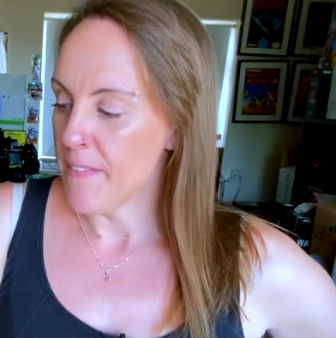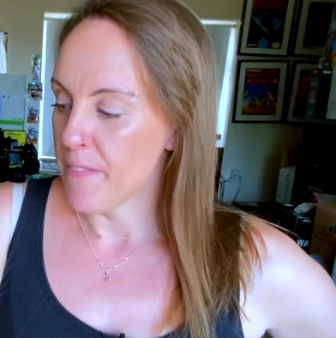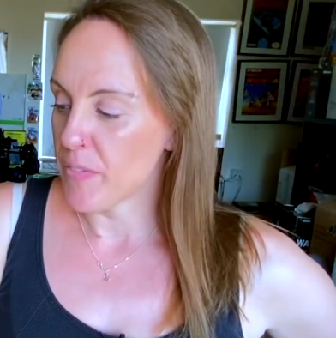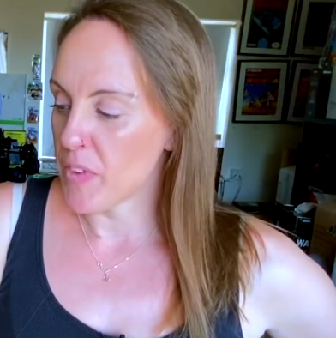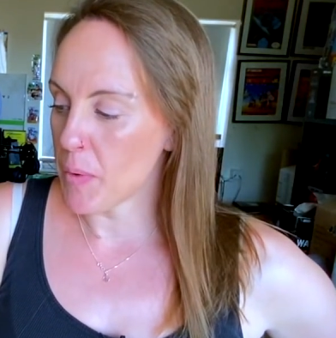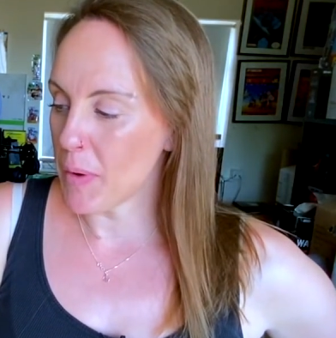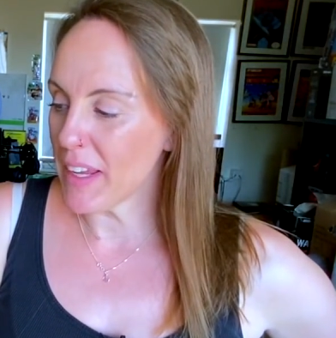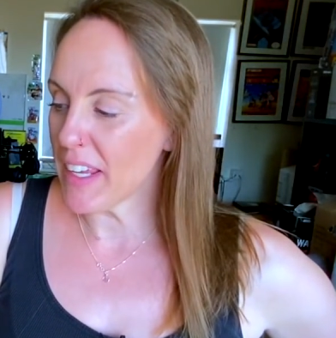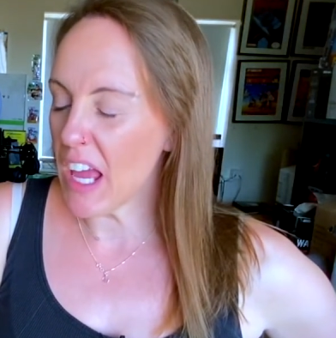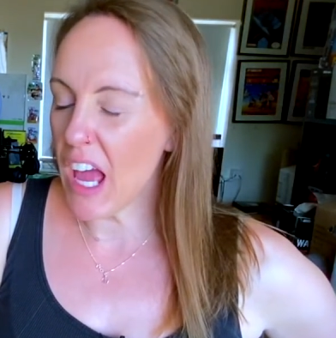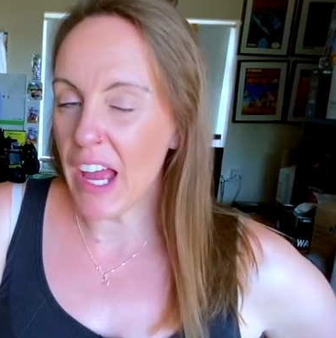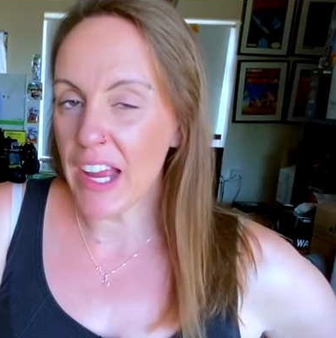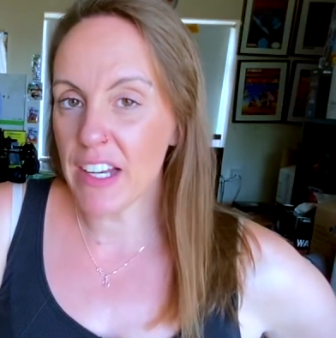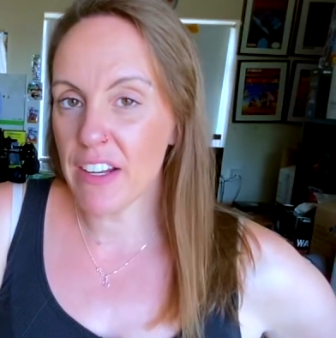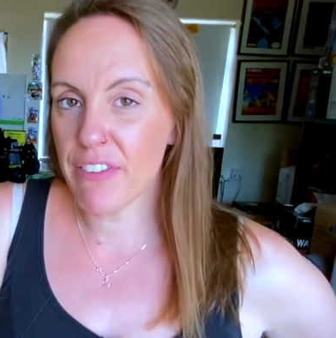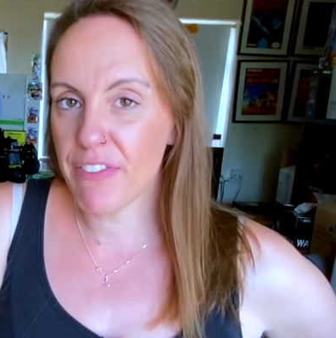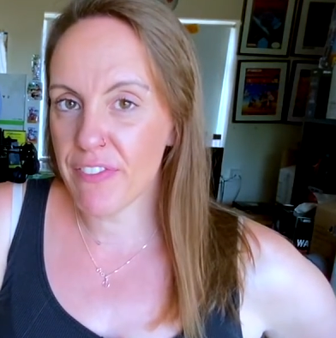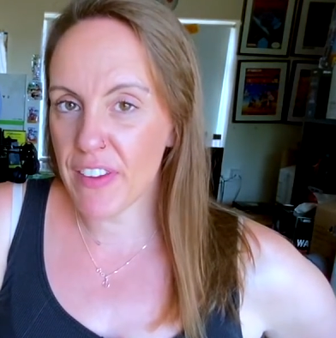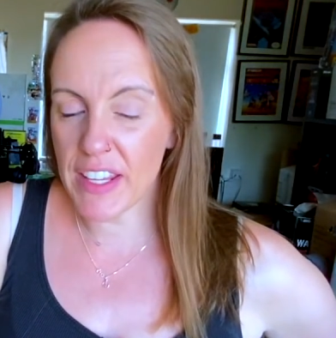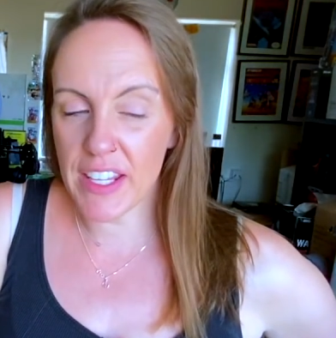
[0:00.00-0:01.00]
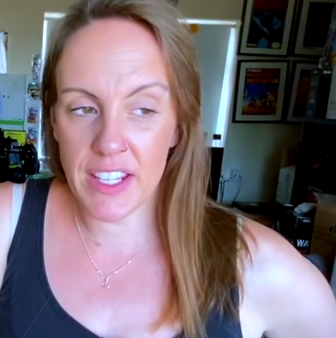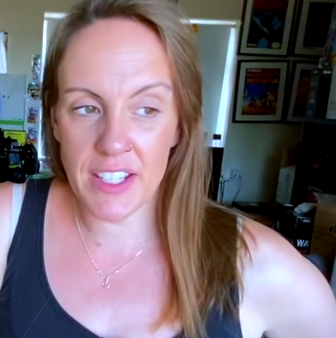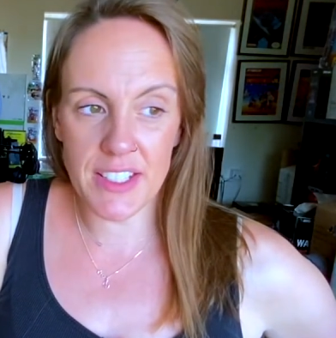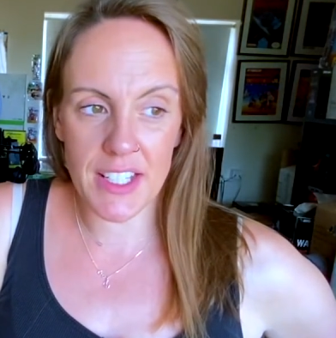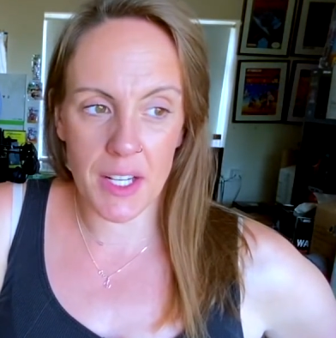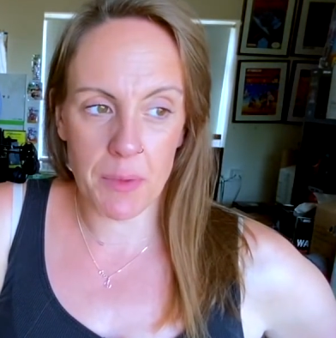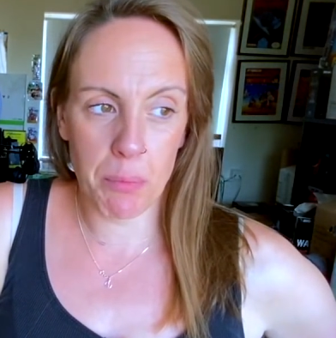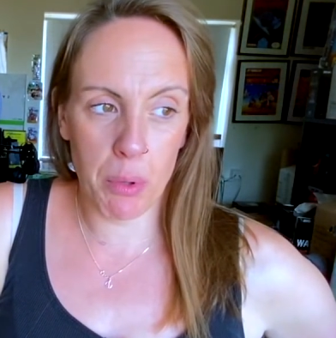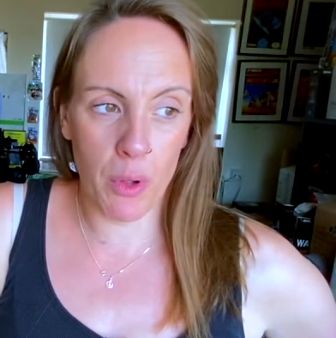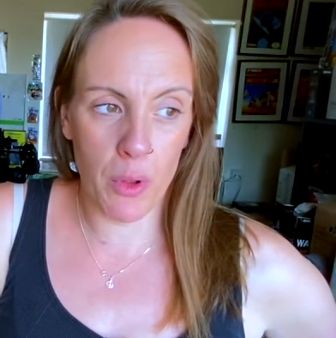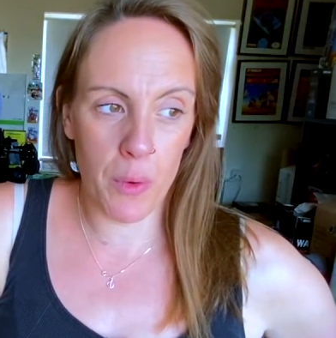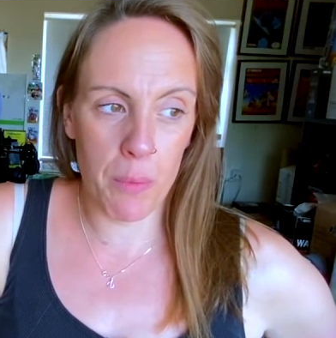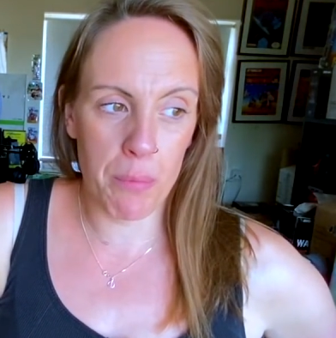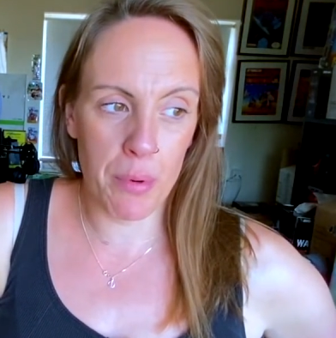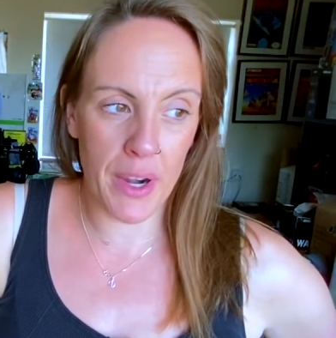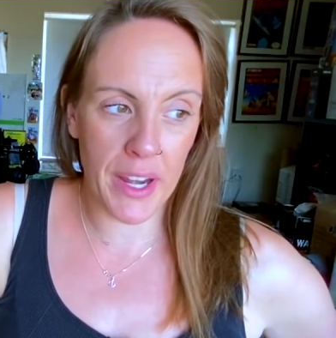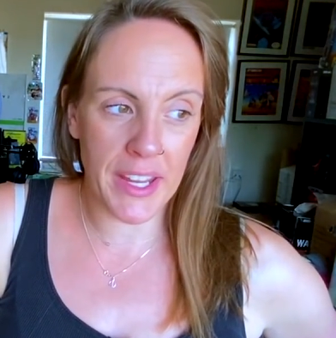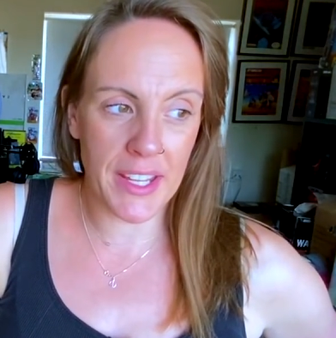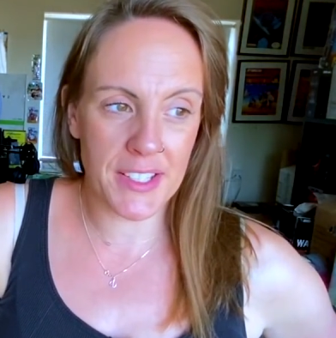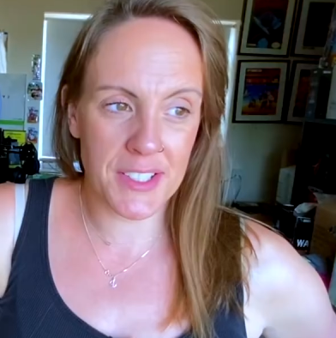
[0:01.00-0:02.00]
Now, I kind of figured I'd put the
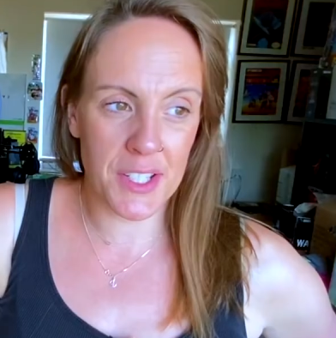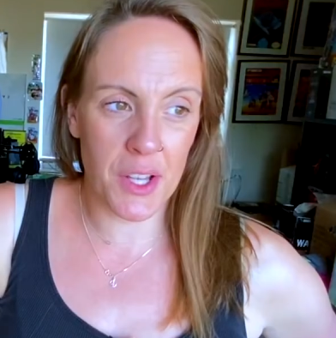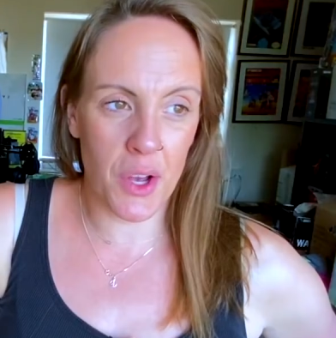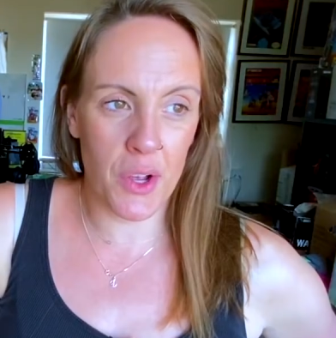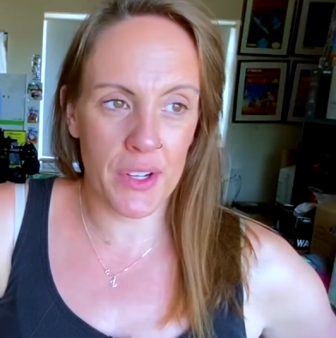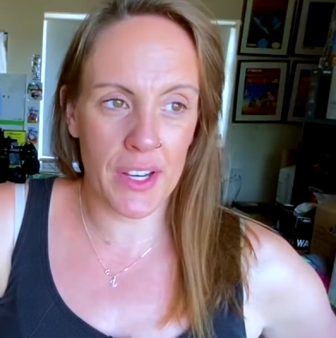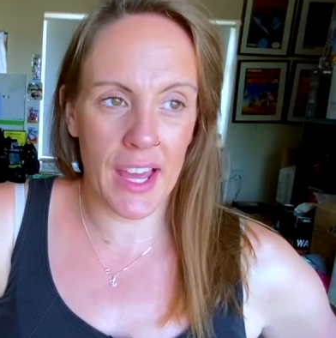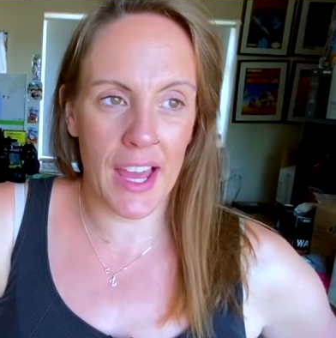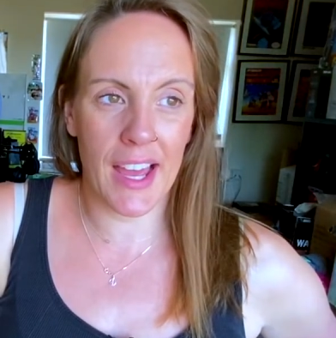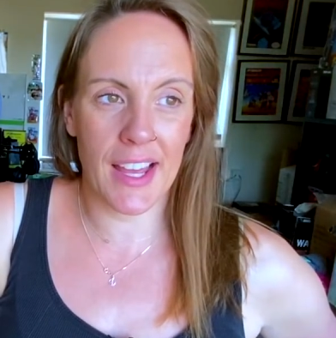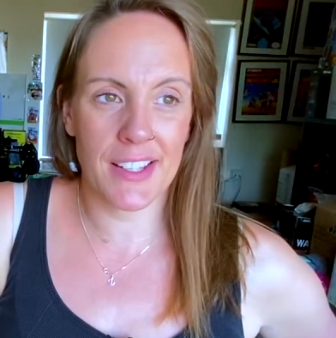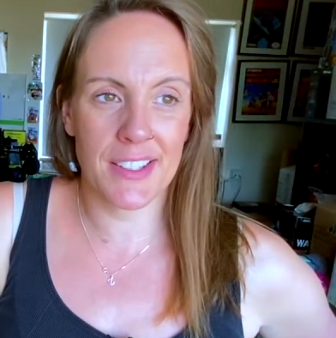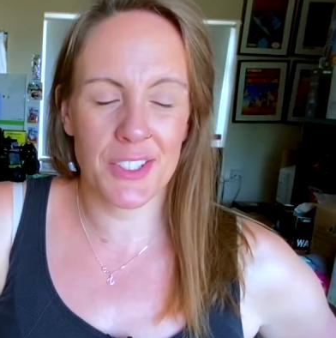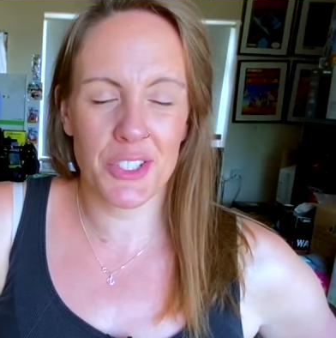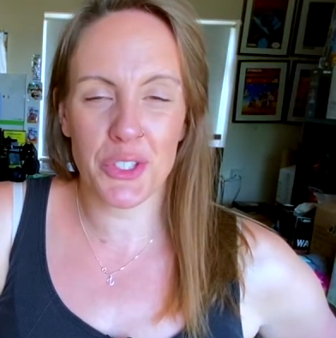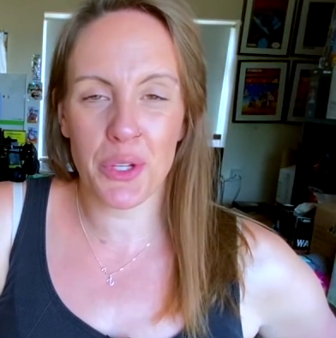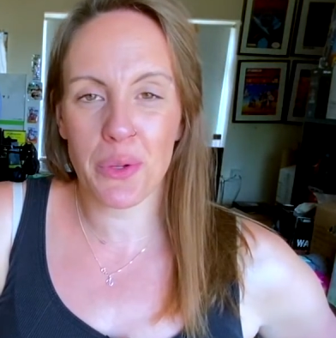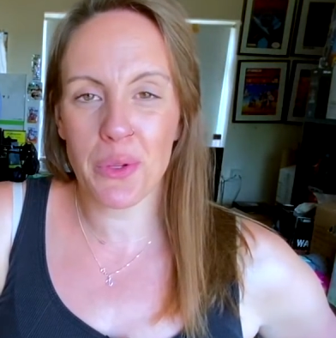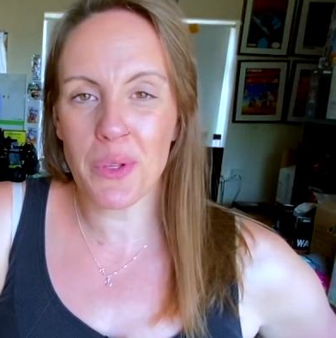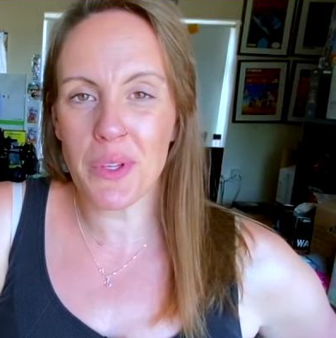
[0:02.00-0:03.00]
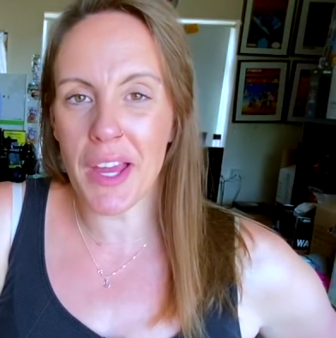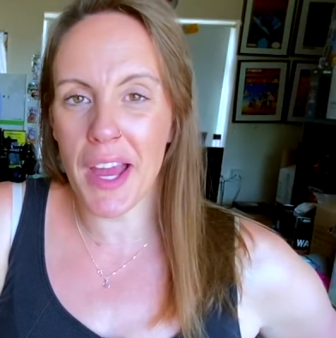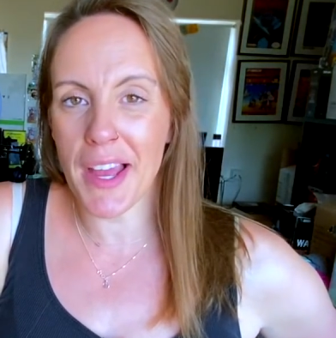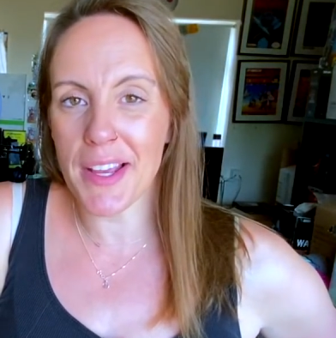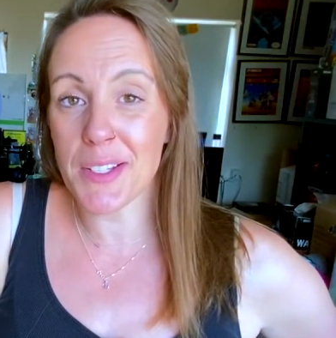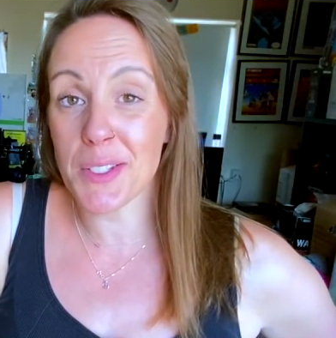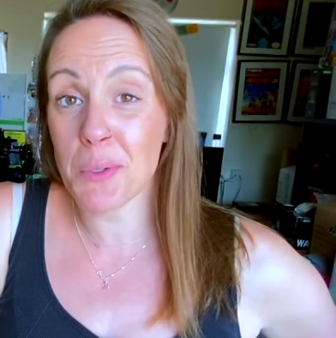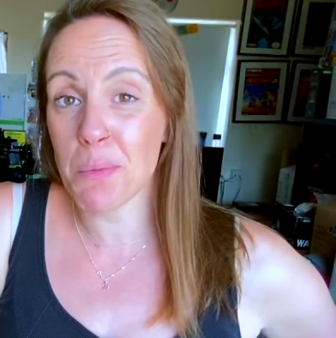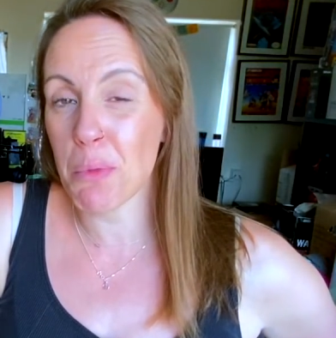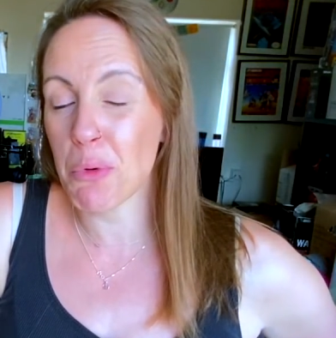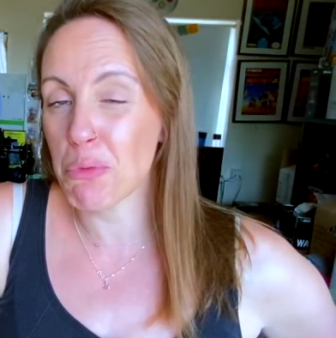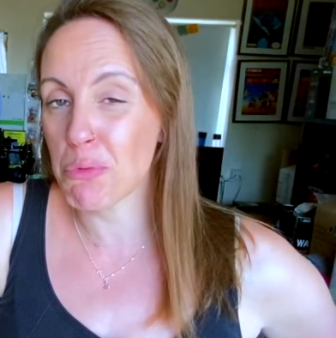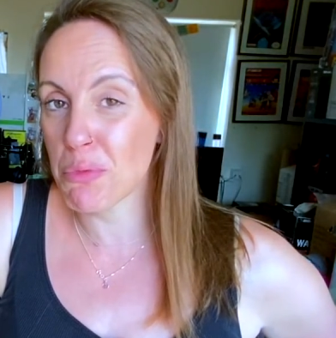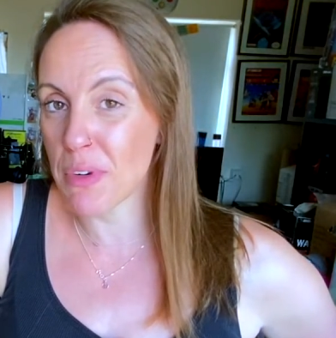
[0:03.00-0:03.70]
brakes on and show you guys some